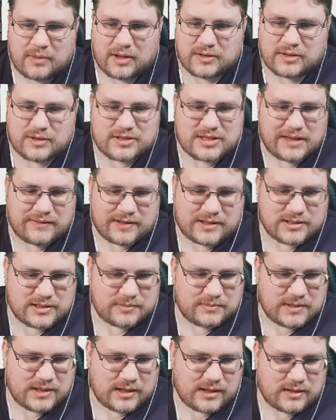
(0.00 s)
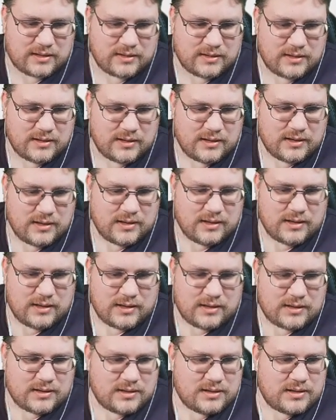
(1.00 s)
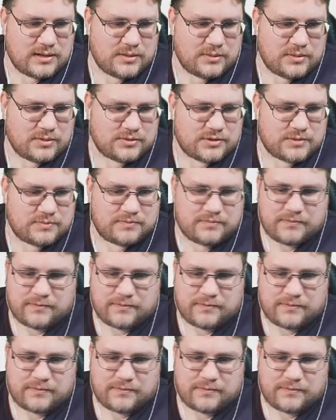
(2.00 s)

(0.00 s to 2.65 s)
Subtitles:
might do something to them, yeah. You know what, just...